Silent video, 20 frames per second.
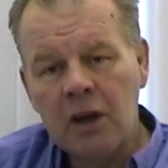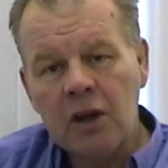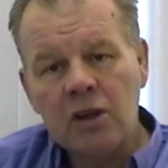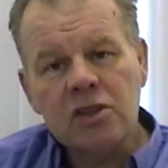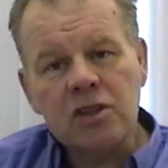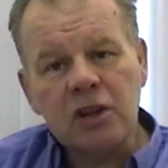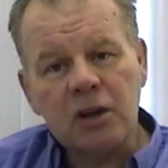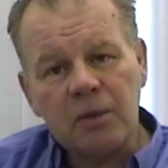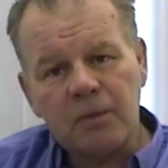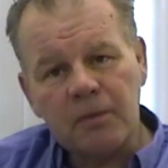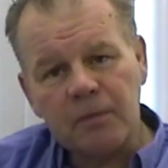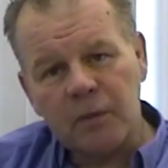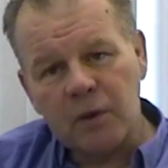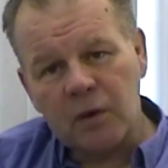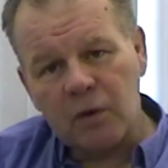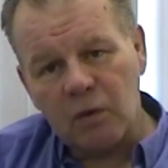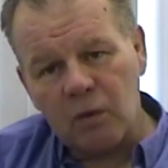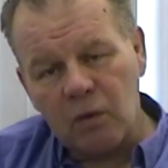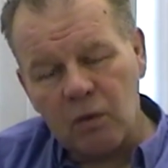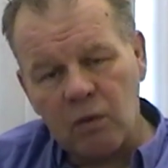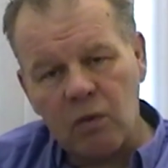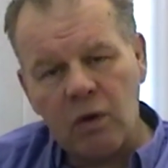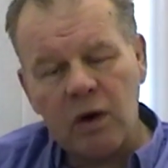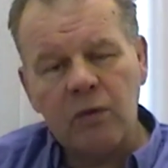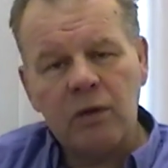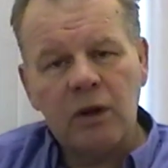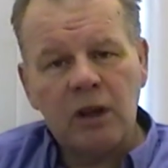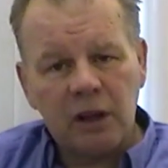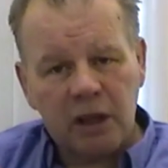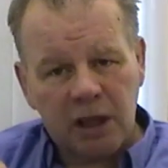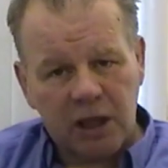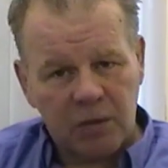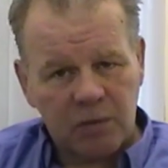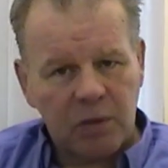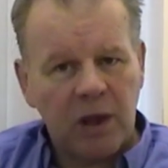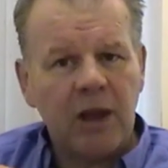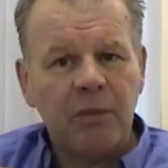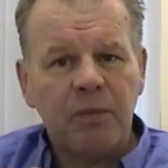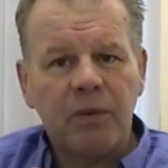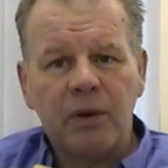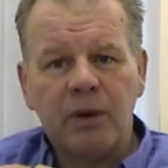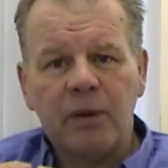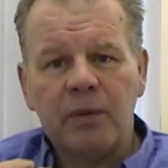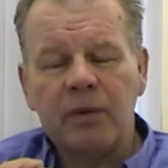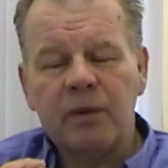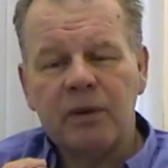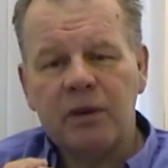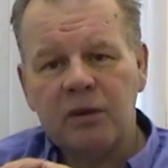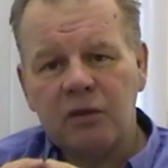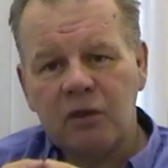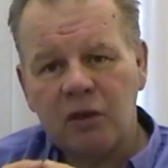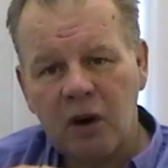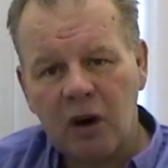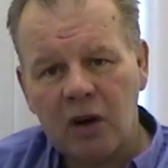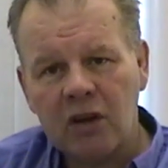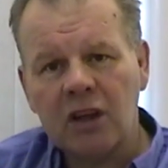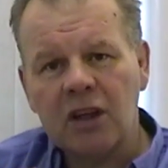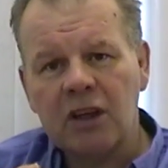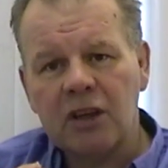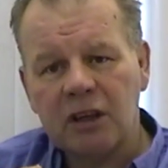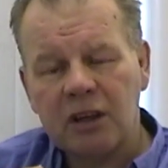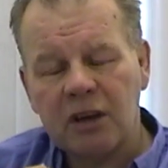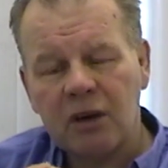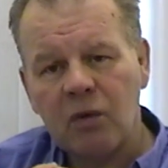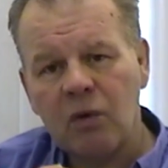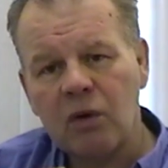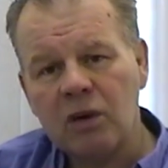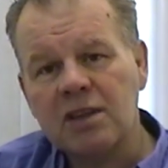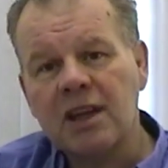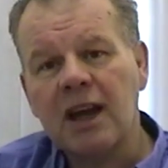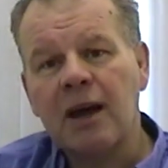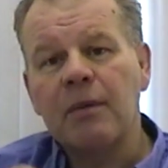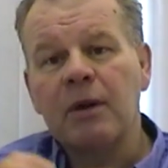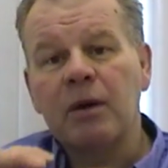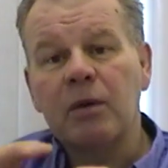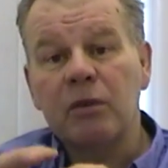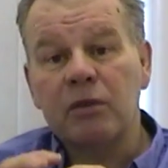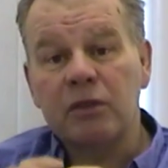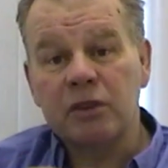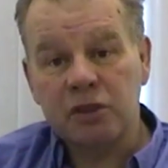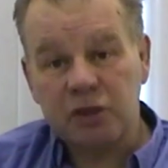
So when we look at people, you've got to look at what's happening with the